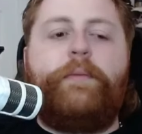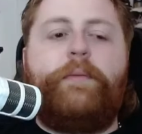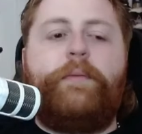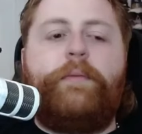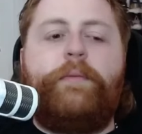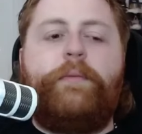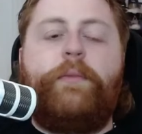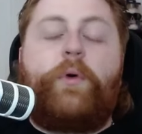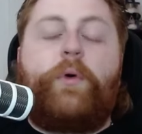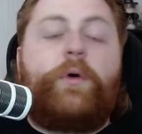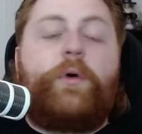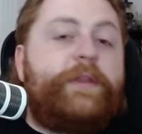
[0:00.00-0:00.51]

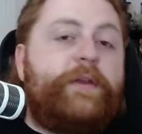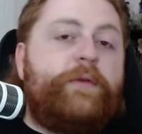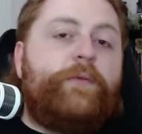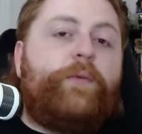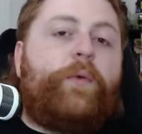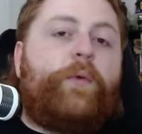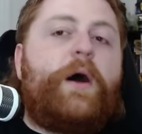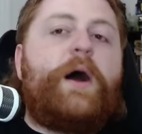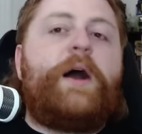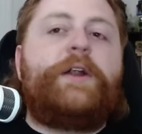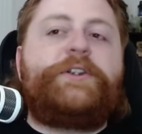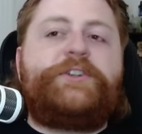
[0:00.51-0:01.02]
More than
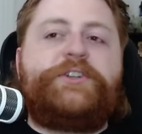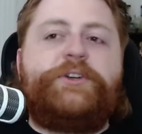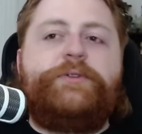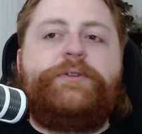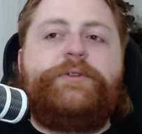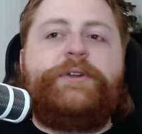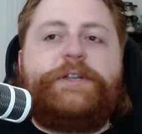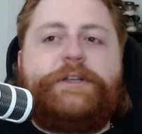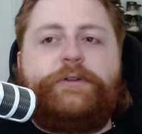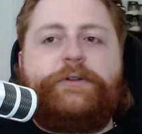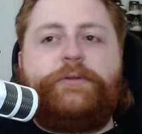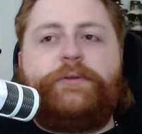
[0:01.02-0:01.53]
watch, you
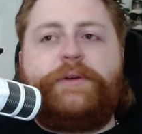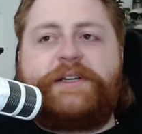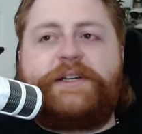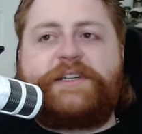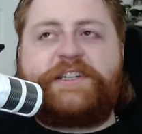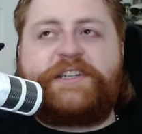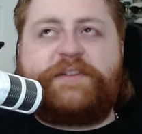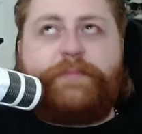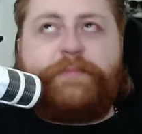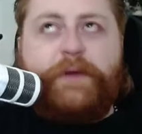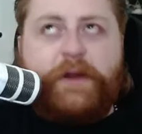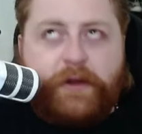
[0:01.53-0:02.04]
need to
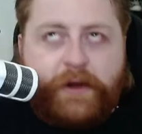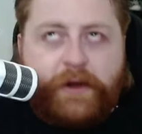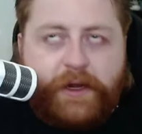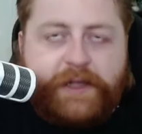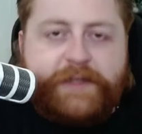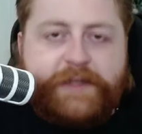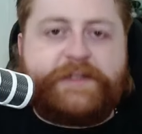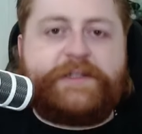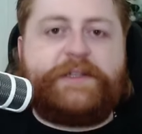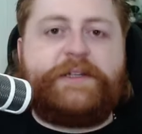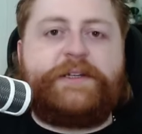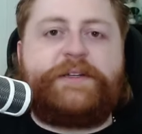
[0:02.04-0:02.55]

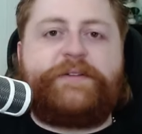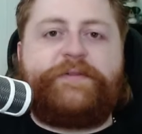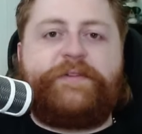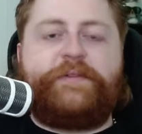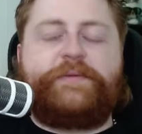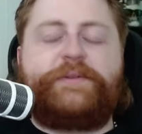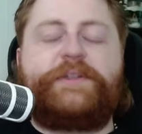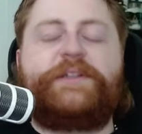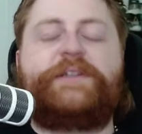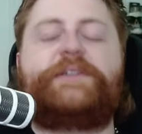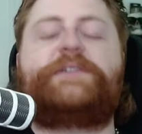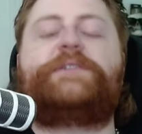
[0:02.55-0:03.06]
experience these
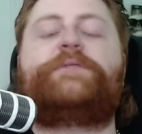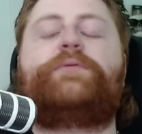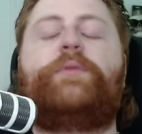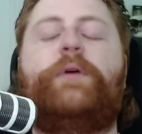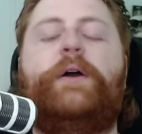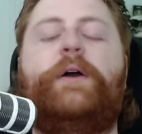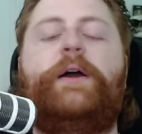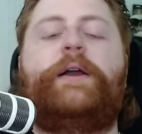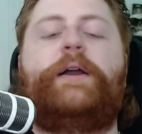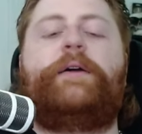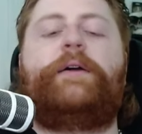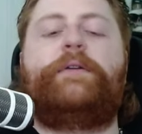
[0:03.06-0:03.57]
films. This is
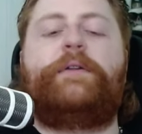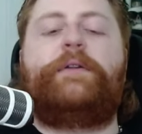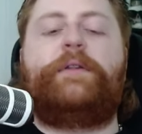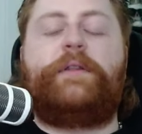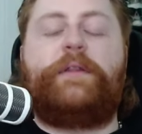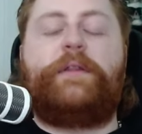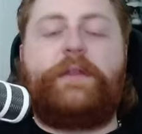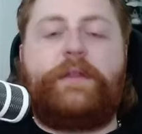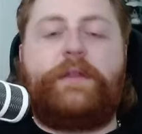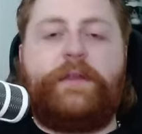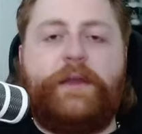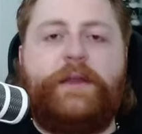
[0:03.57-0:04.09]
why I go to the
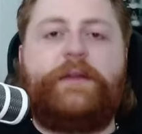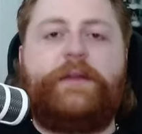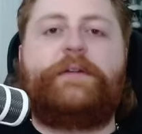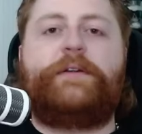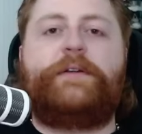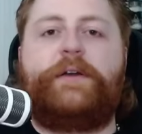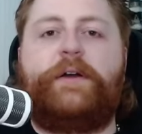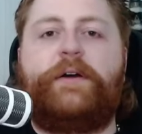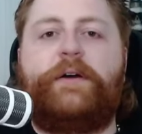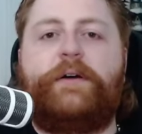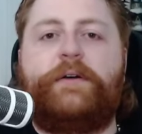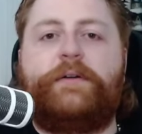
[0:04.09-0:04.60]
theater,
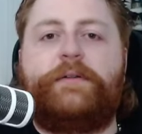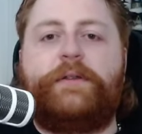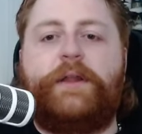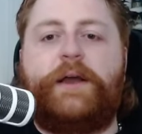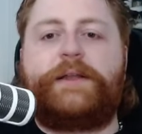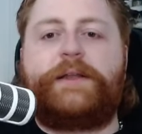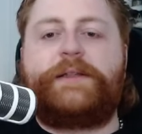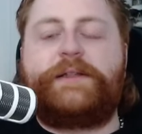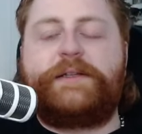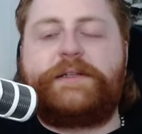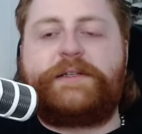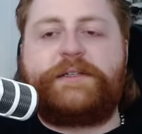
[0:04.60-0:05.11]
y'all.
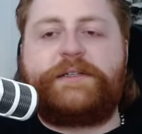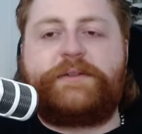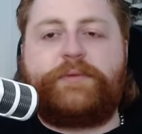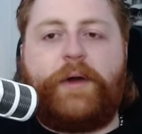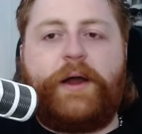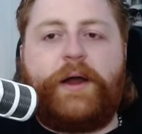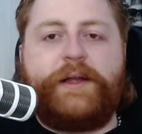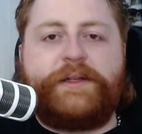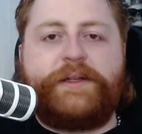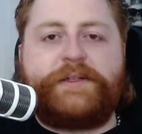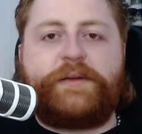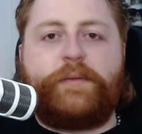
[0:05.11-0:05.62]
Like, this is
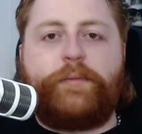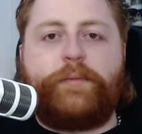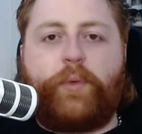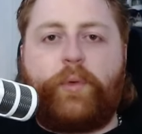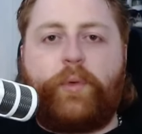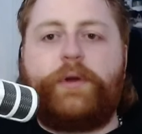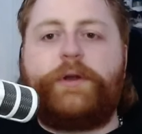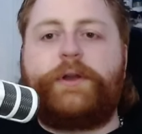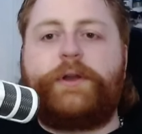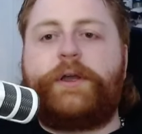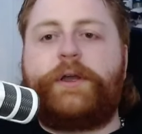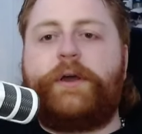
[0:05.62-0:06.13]
why it's
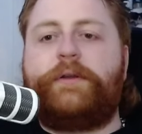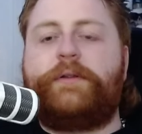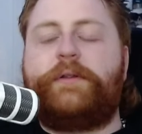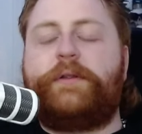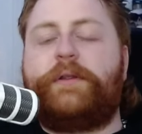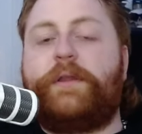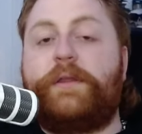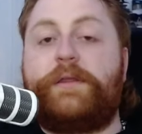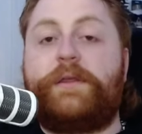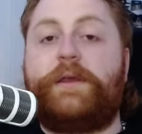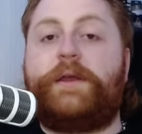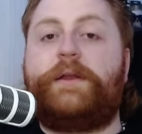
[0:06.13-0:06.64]
important to go to the
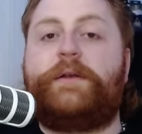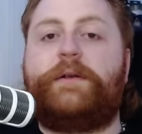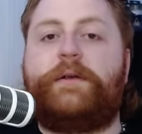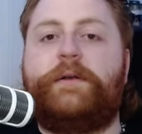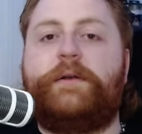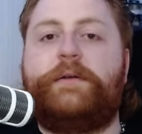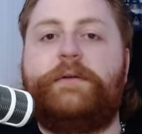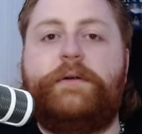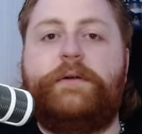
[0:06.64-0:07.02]
theater.